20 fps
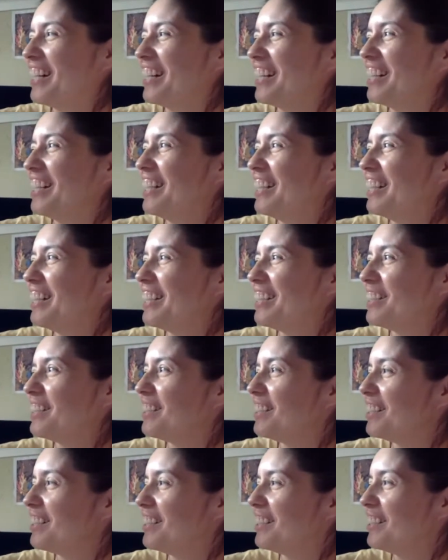
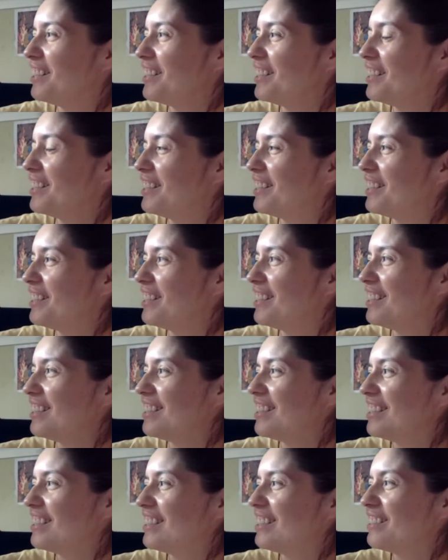
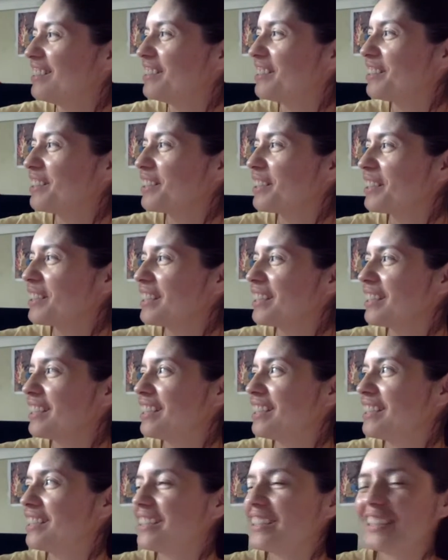
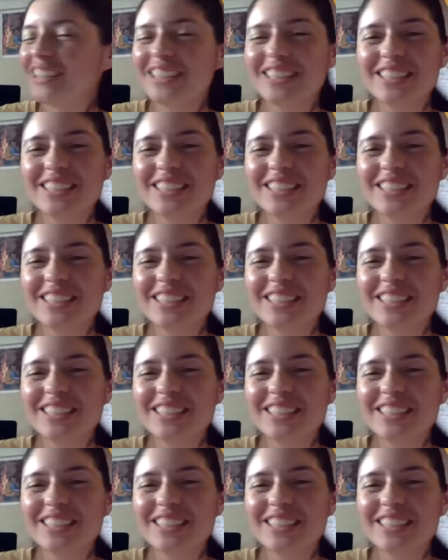This person isn't speaking.